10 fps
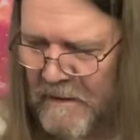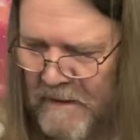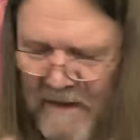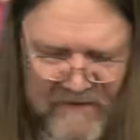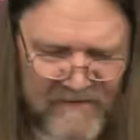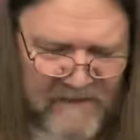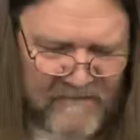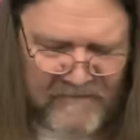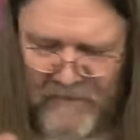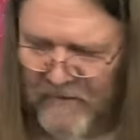love
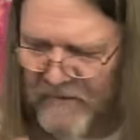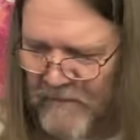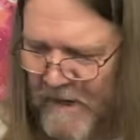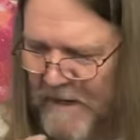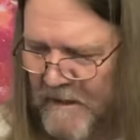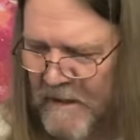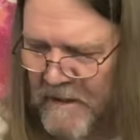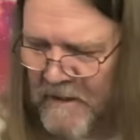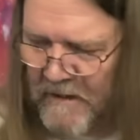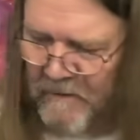yourself first, right?
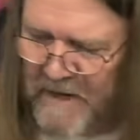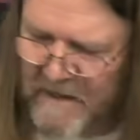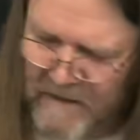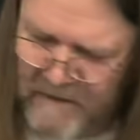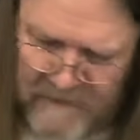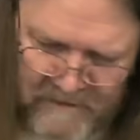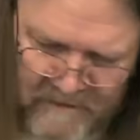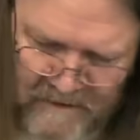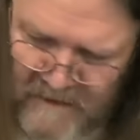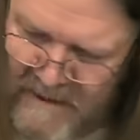Look at right here.
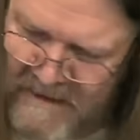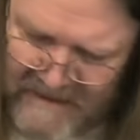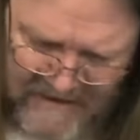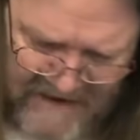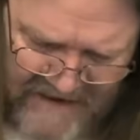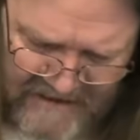That nine